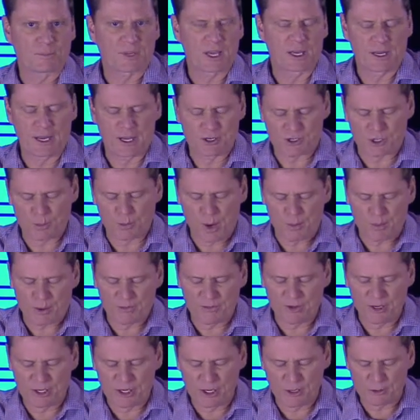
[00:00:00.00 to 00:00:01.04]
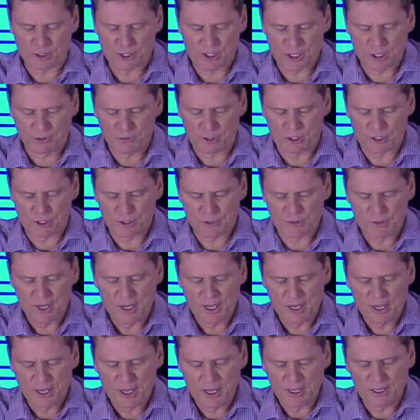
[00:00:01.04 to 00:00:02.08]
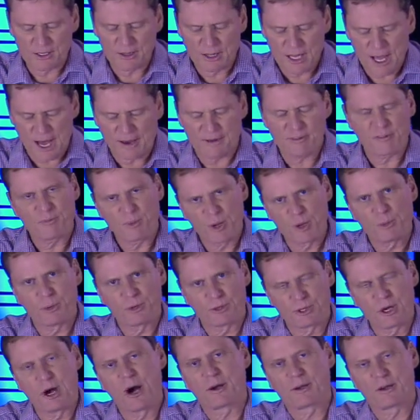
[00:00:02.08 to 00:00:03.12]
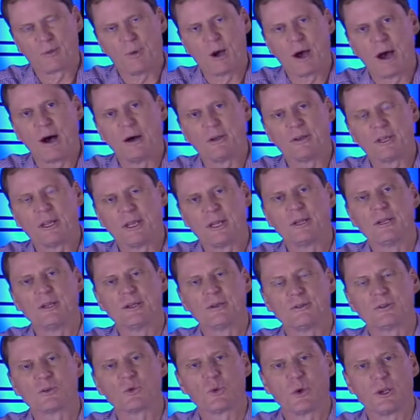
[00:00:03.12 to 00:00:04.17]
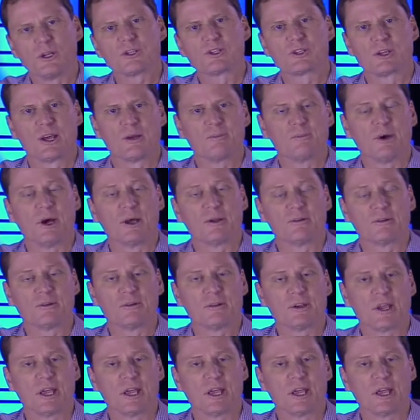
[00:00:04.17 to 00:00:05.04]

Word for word: And as the bumper video showed you, a lot of people talk about hitting the reset button